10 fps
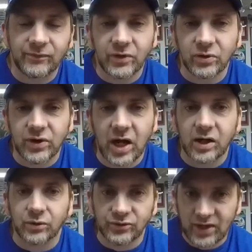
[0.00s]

for your dynos.